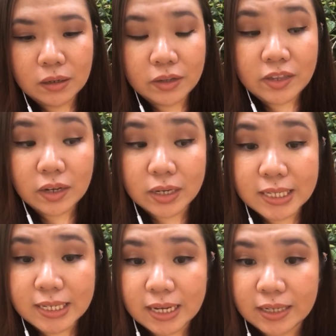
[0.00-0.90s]
on the
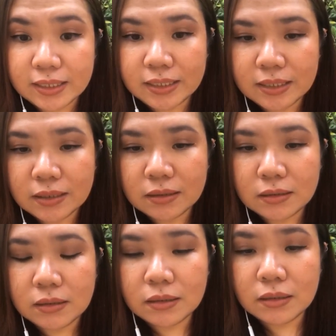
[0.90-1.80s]
onset,
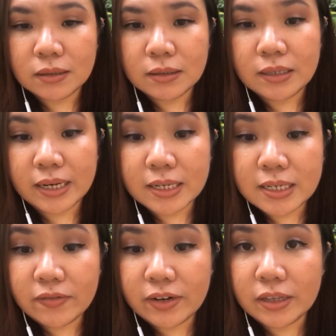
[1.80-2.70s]
the
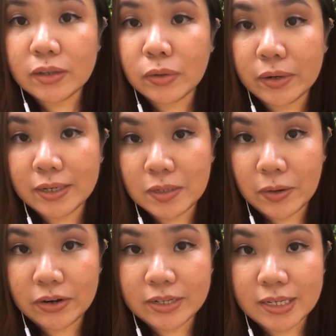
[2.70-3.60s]
negativity that you're
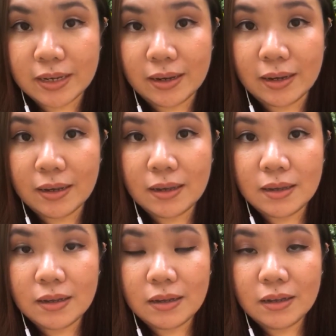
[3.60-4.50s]
experiencing,
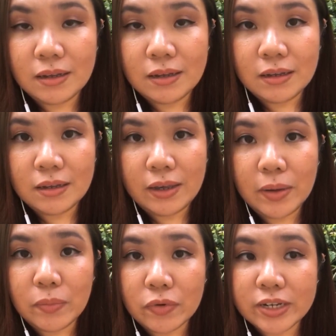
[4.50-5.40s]

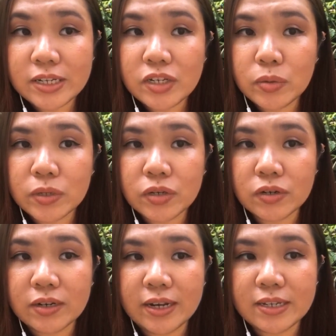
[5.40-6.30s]
embrace it to a
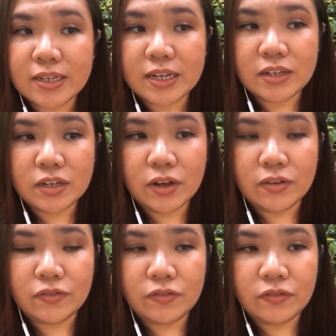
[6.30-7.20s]
certain extent
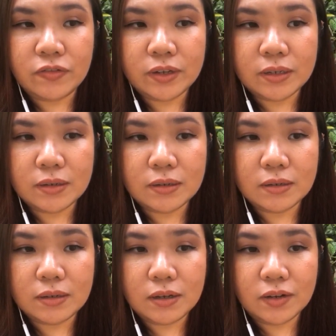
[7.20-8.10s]
of
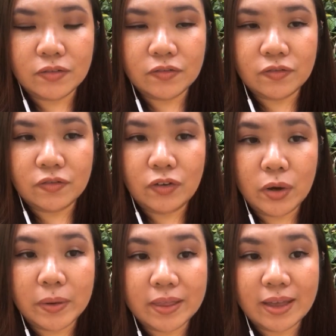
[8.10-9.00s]

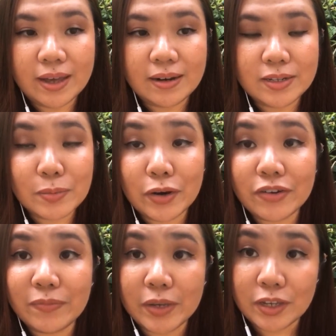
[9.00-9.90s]
knowing that it's part
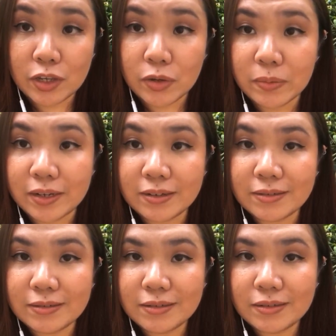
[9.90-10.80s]
of being human,
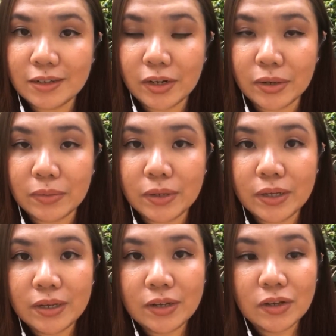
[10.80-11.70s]

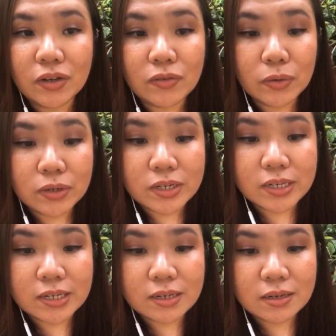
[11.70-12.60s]
of
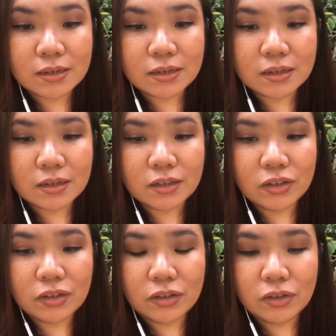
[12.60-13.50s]
course,
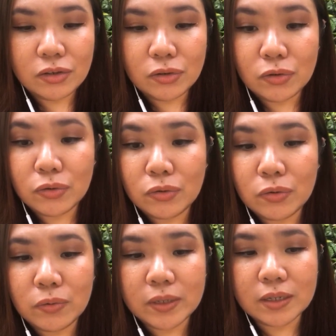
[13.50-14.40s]
you
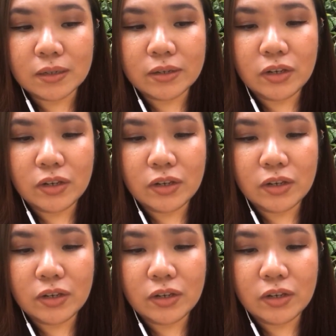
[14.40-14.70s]
will,